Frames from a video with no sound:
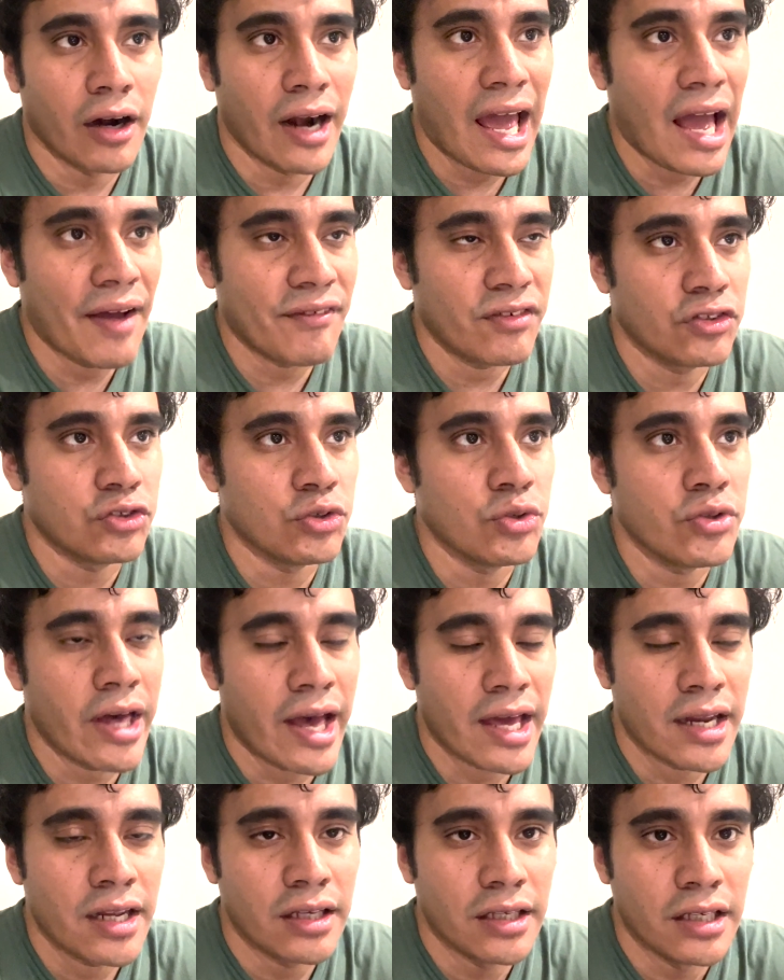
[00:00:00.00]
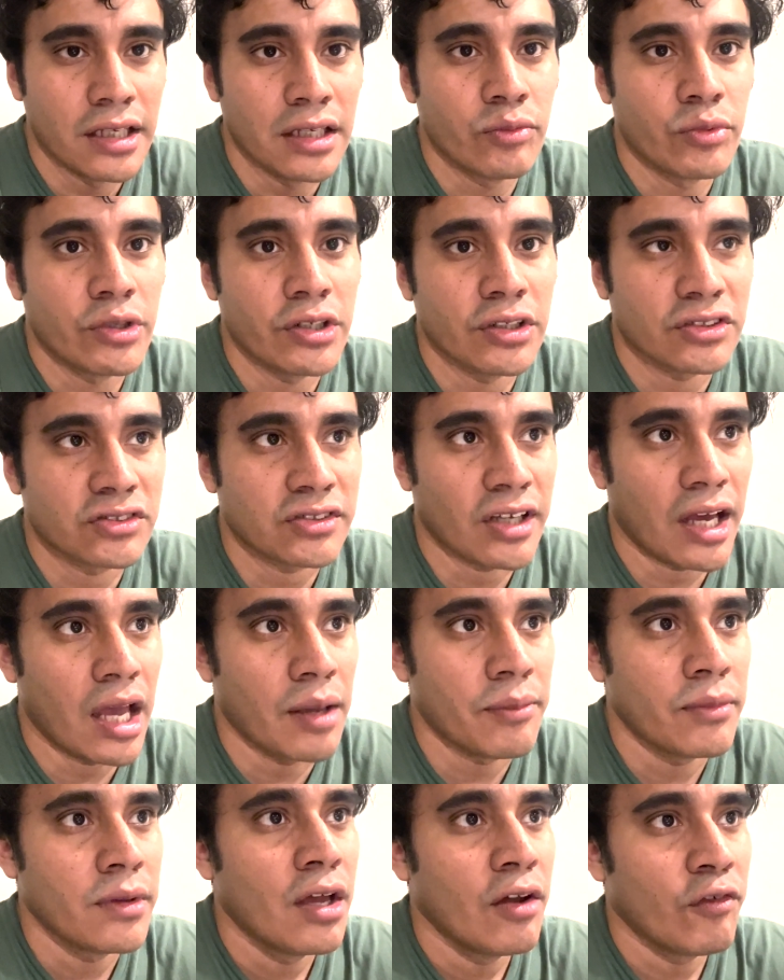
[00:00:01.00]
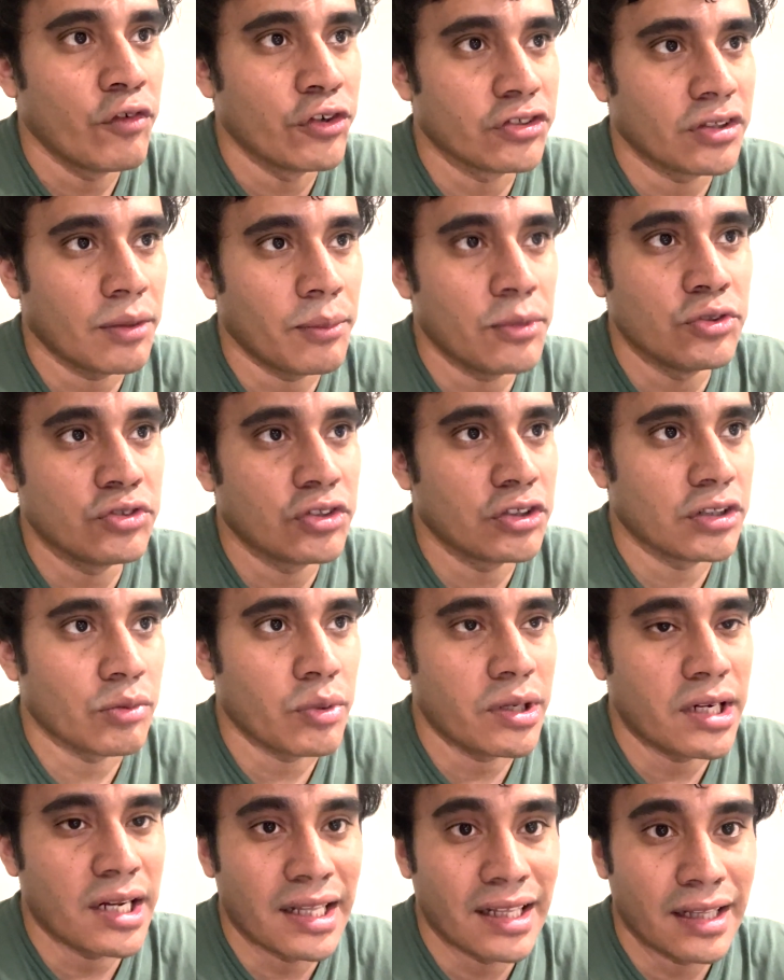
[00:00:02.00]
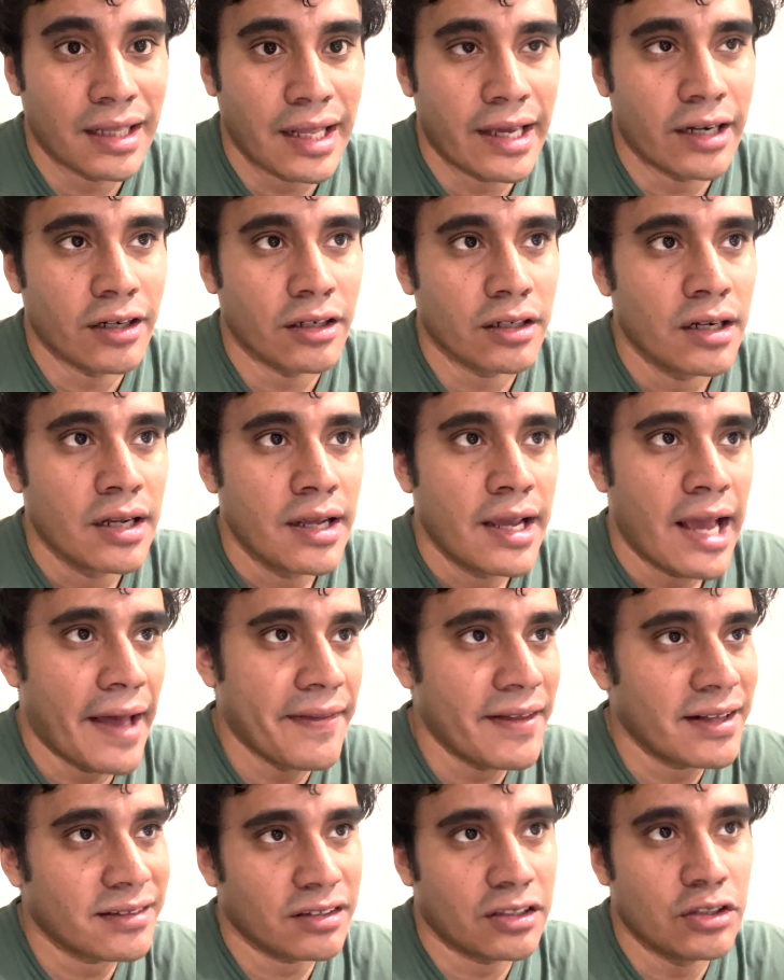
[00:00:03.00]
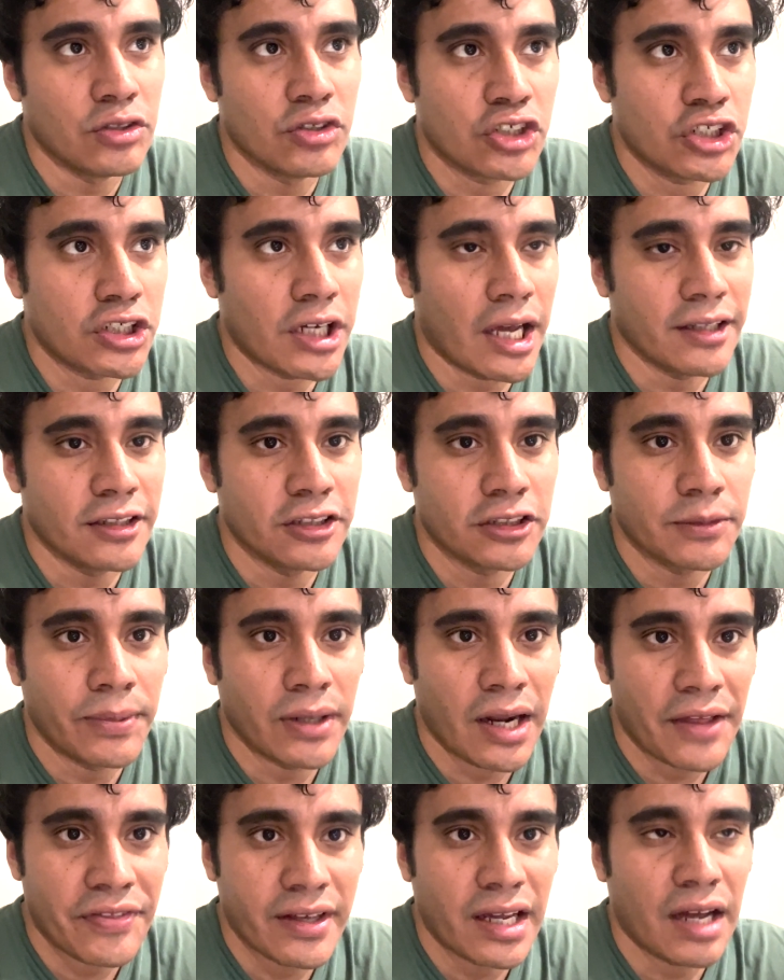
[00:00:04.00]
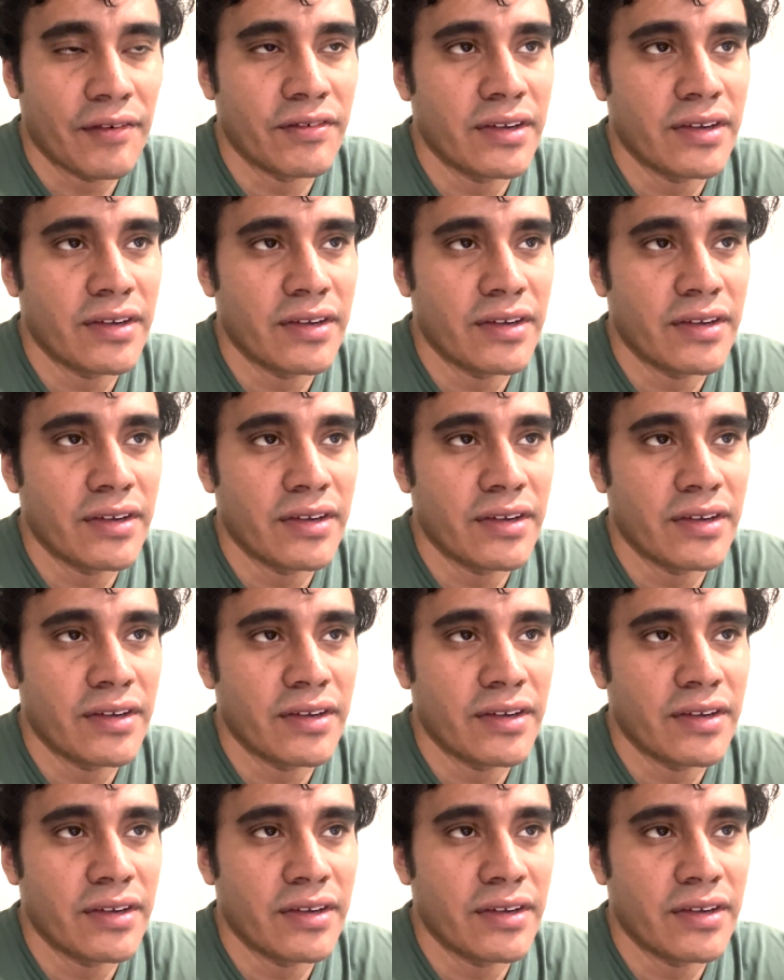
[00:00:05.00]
I have to do that in real time for someone who's going to read it later. And that's a huge challenge, but I think I've